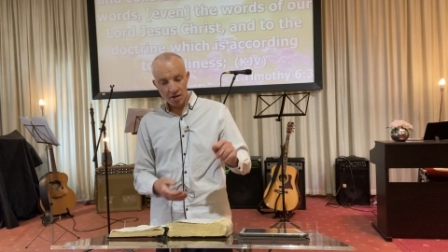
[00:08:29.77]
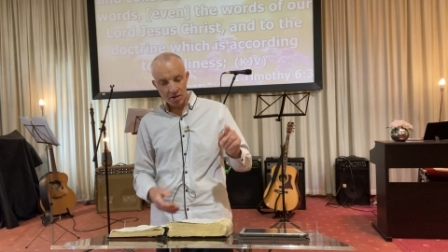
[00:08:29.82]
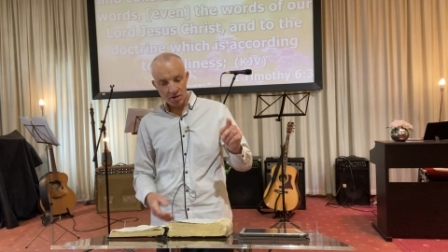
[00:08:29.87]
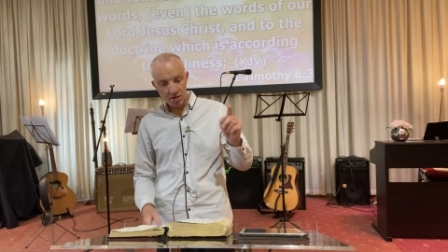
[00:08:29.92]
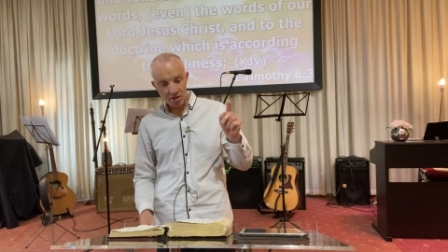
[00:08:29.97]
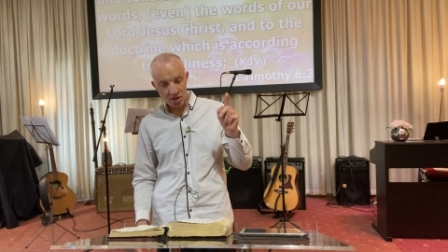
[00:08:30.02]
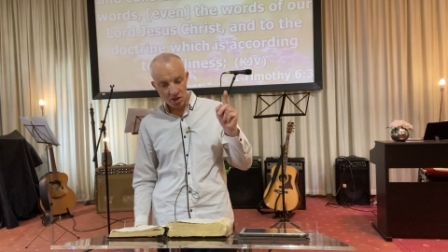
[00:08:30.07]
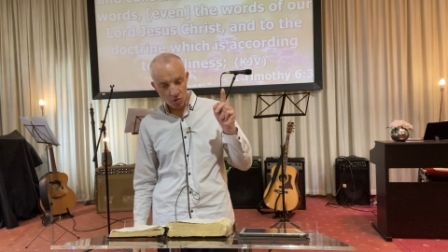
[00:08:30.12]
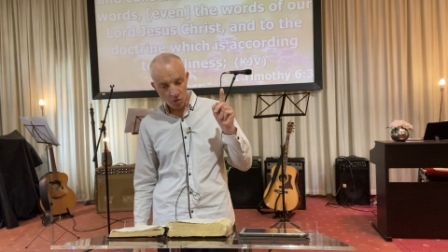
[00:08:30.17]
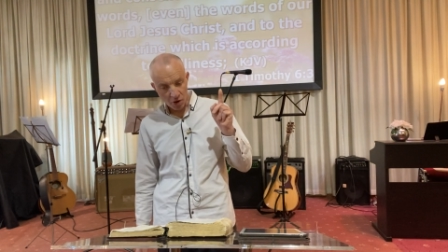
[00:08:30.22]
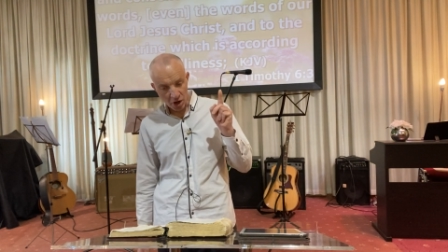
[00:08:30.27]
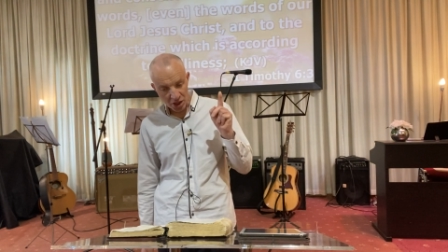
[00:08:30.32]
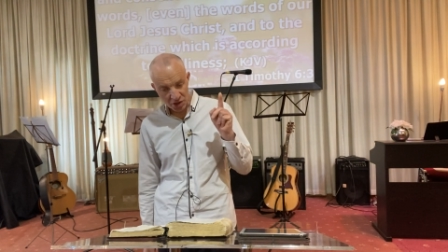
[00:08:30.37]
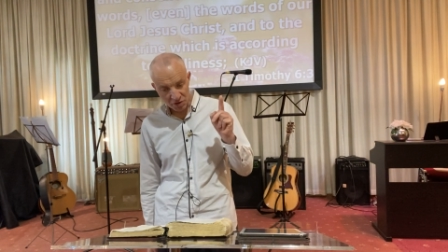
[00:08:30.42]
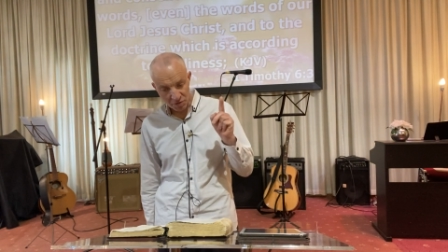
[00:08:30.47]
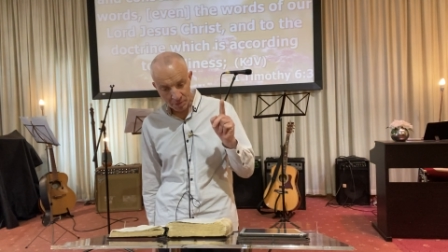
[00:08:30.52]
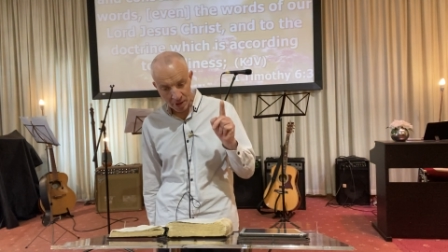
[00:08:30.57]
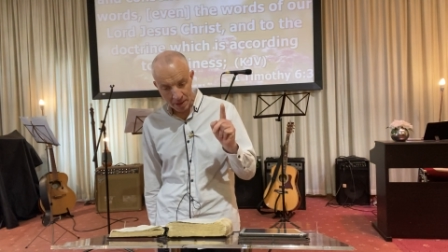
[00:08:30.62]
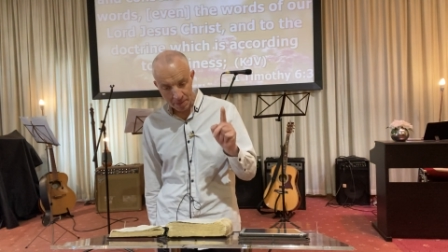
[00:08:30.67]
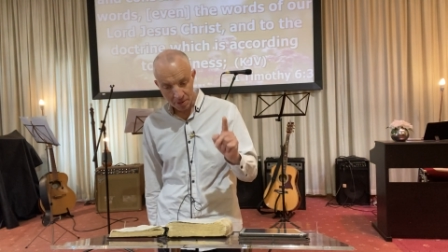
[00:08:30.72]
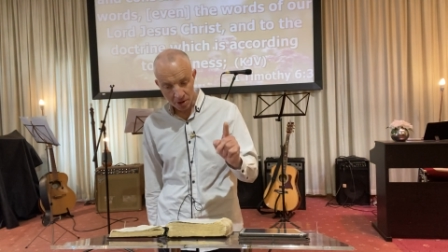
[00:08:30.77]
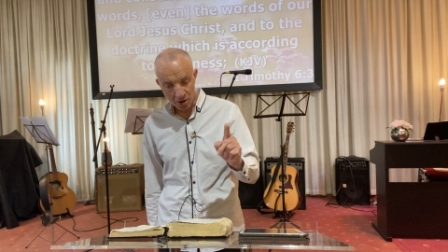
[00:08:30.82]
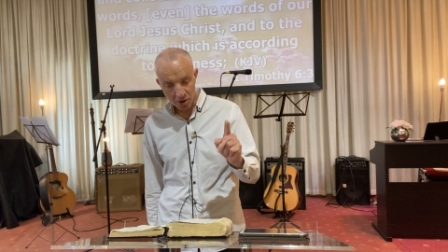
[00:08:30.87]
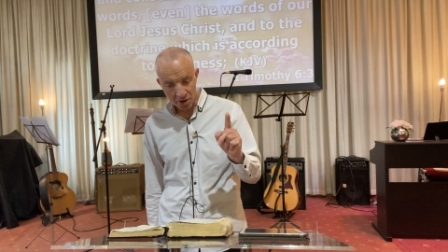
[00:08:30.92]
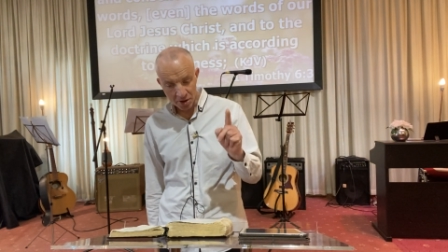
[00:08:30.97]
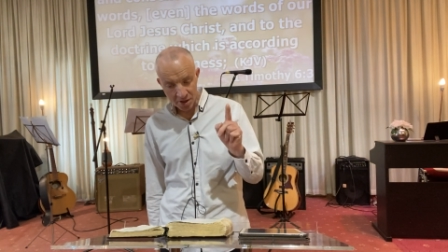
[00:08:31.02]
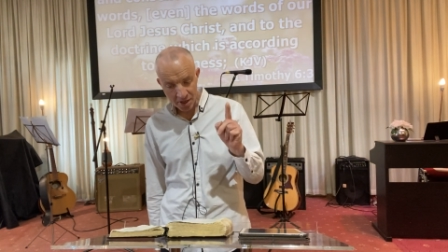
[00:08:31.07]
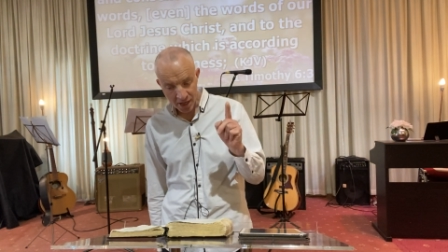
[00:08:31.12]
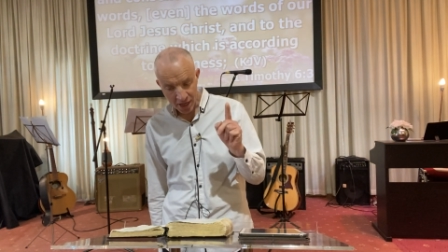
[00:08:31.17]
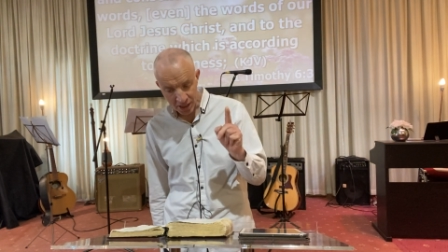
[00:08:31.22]
just a watch for people who
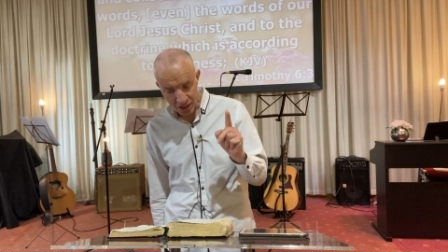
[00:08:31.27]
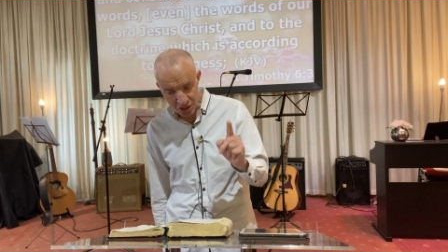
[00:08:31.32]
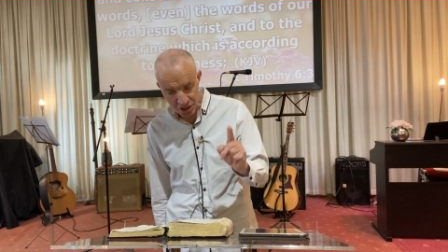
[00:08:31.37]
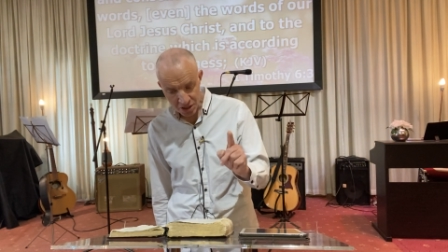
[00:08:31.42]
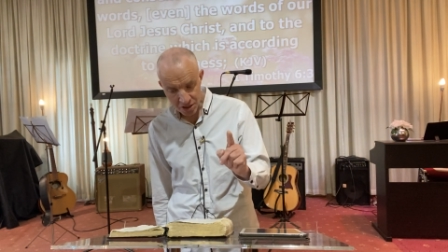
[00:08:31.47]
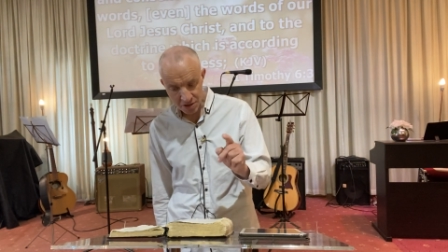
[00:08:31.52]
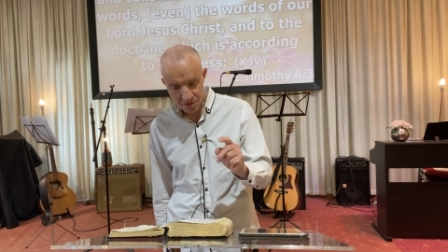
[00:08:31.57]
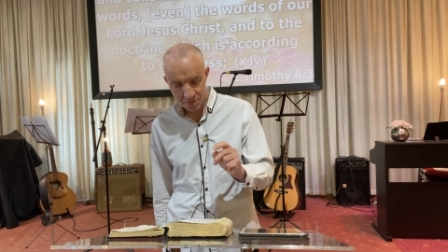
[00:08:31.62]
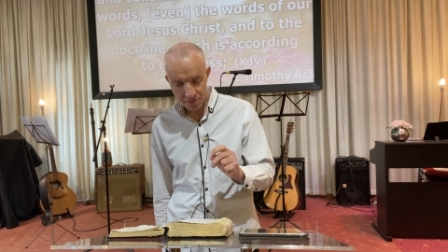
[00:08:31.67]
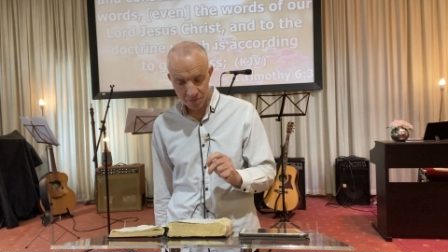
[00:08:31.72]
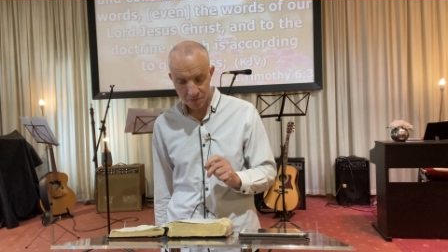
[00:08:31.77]
teach